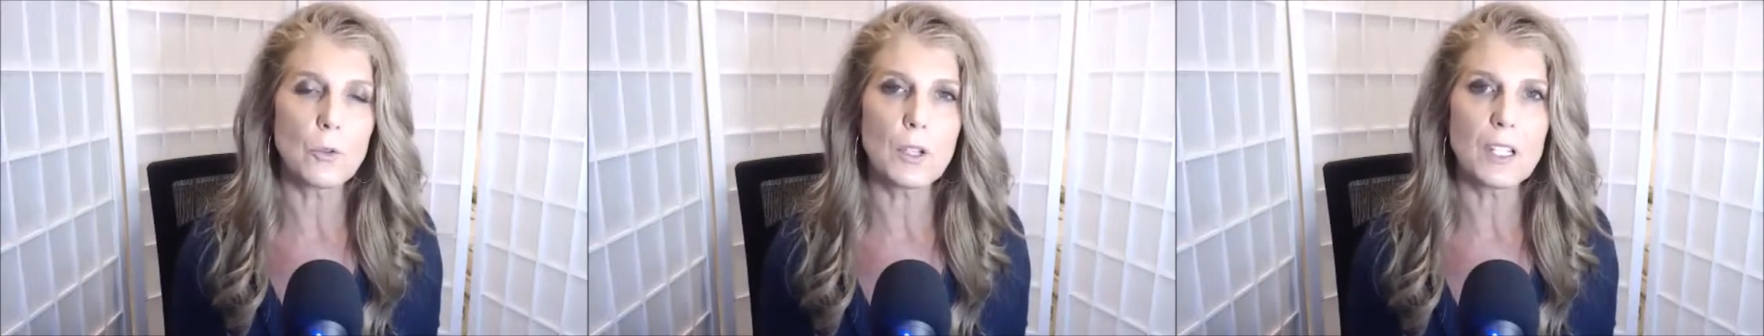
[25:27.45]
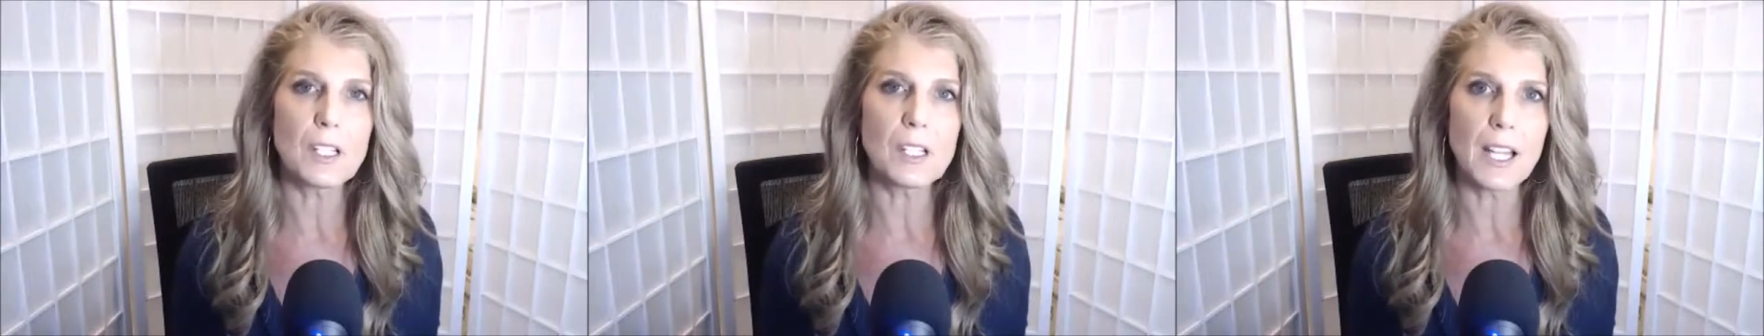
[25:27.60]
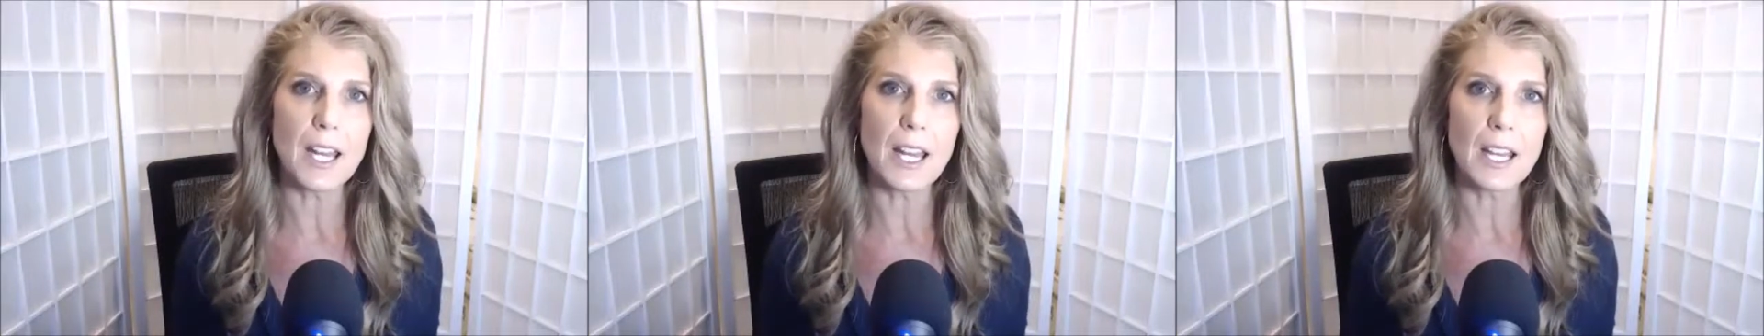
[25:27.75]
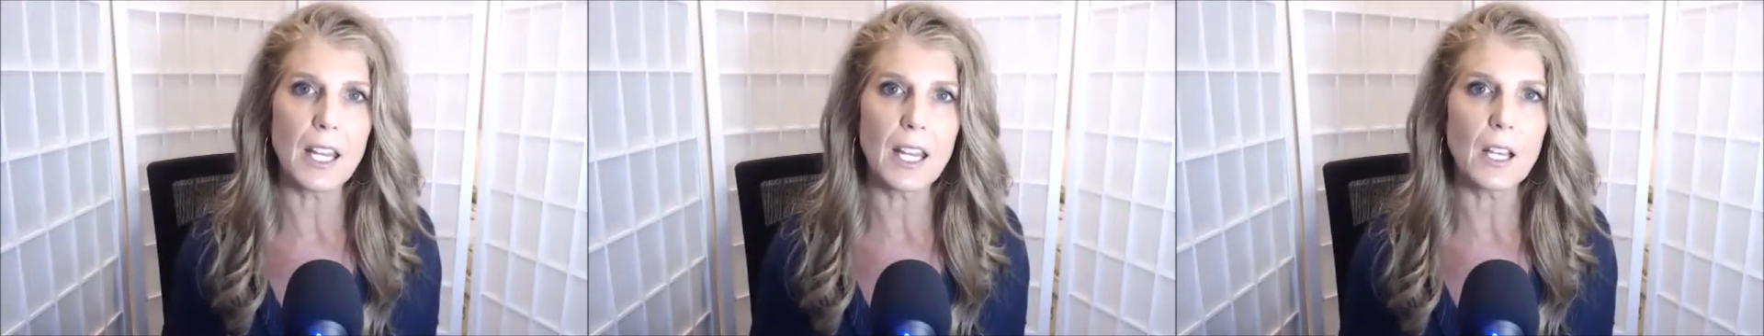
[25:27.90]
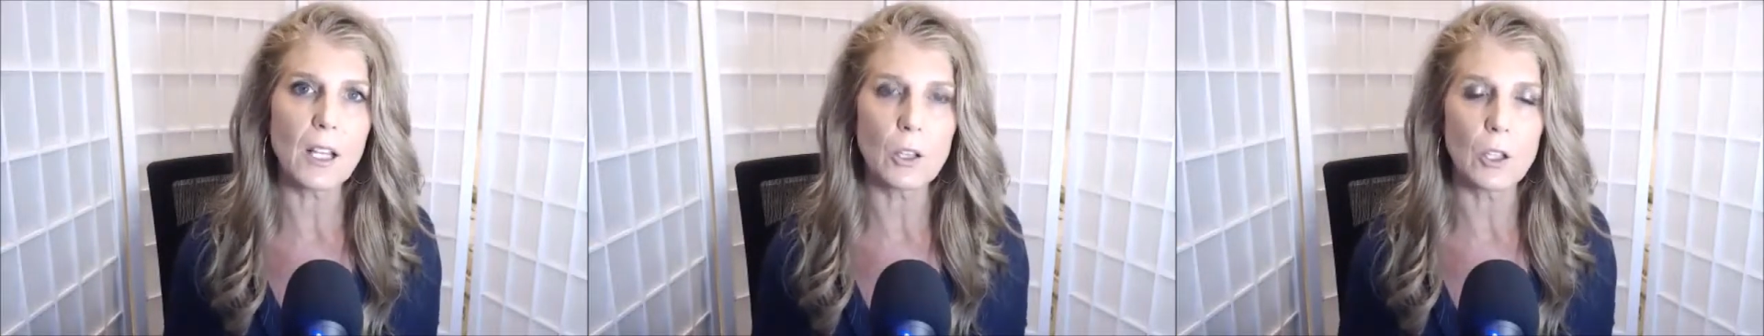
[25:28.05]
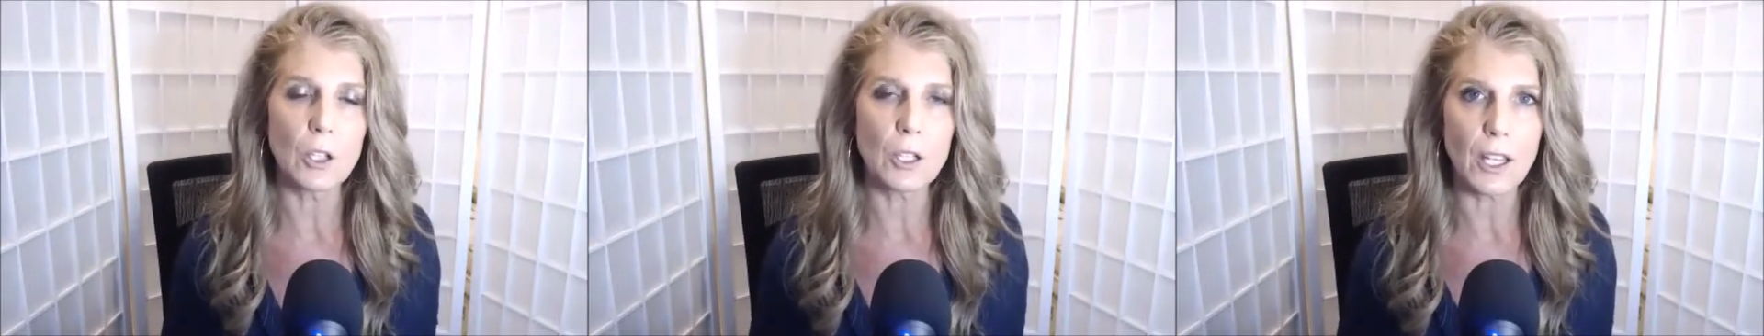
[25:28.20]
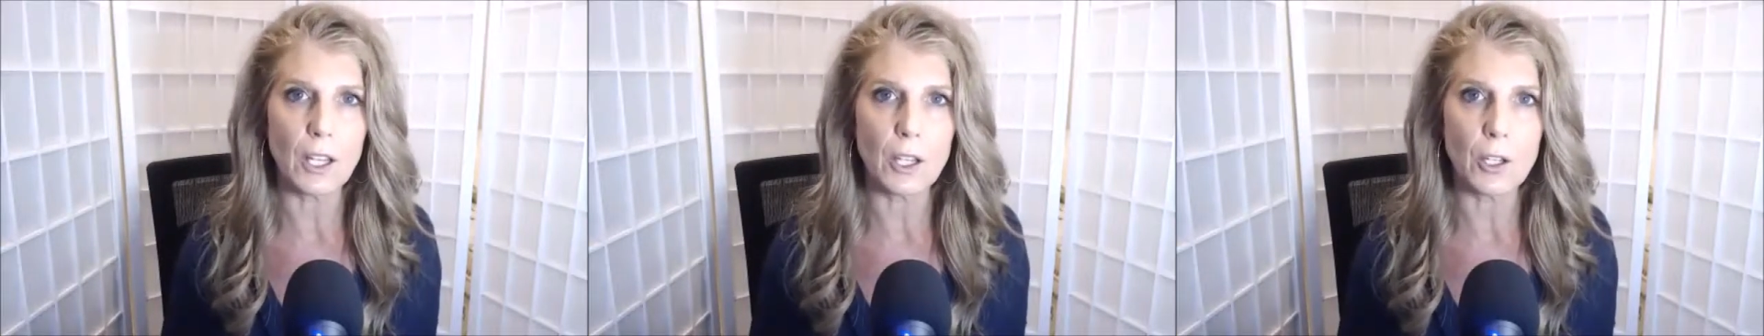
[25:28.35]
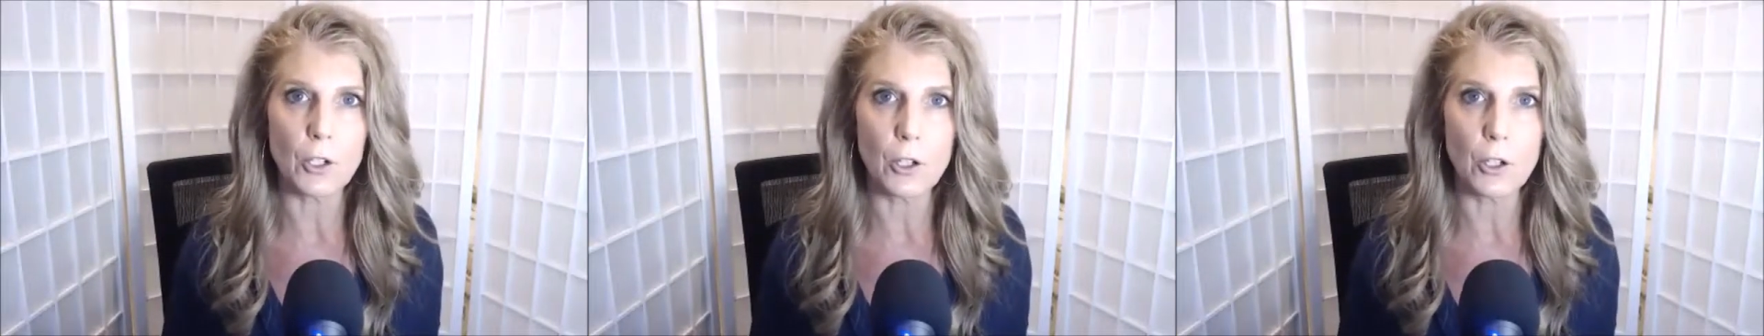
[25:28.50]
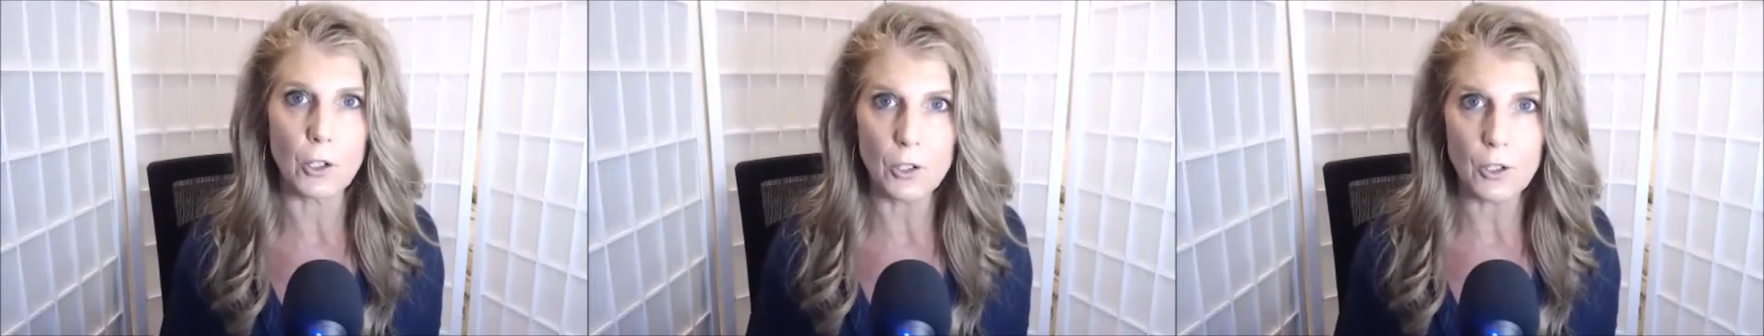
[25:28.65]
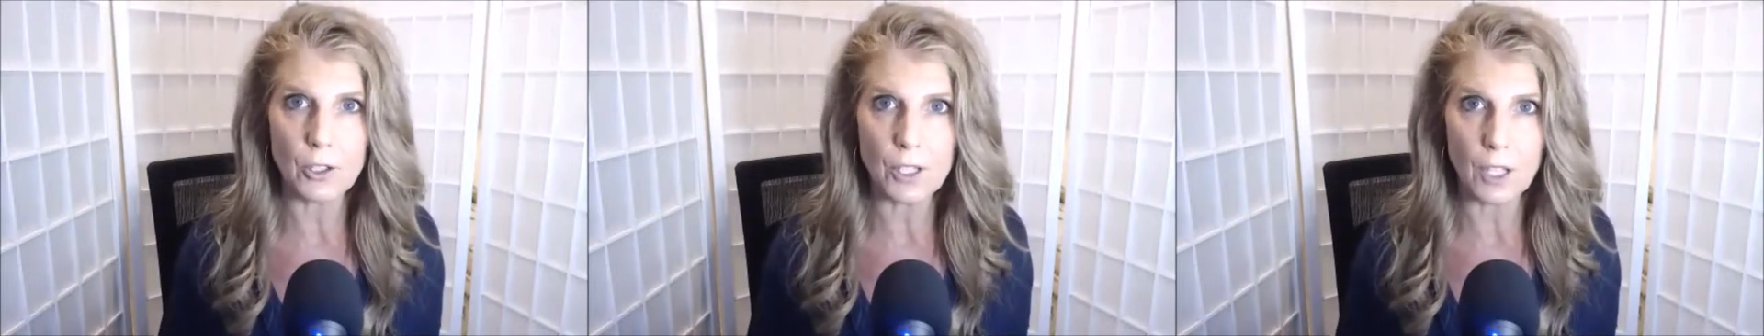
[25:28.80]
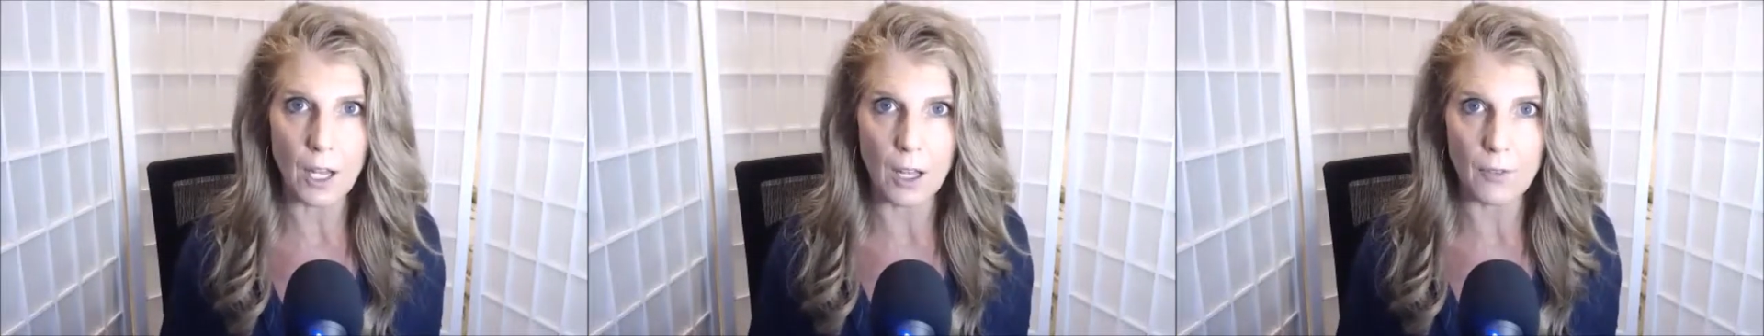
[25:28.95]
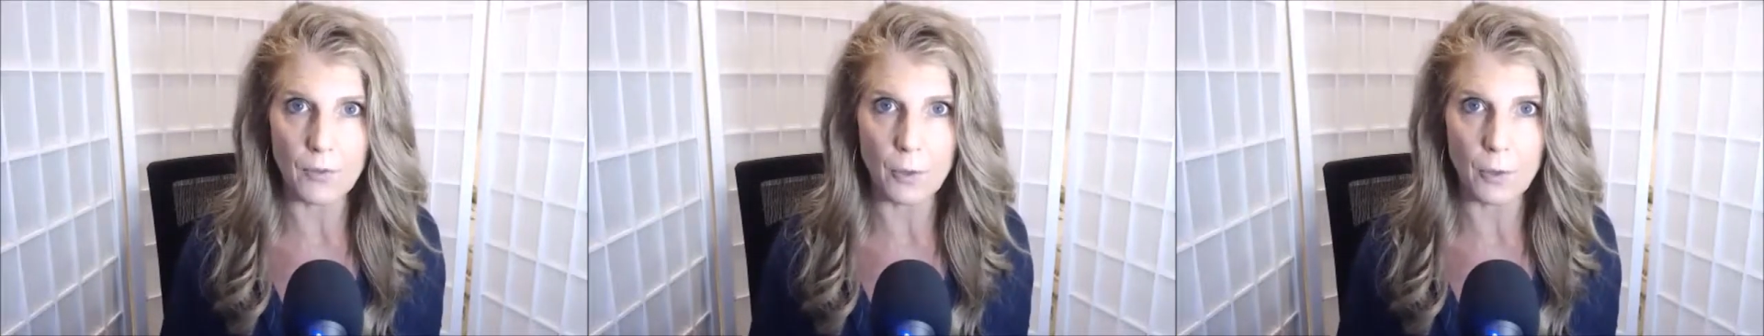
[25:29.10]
is taking a look at yourself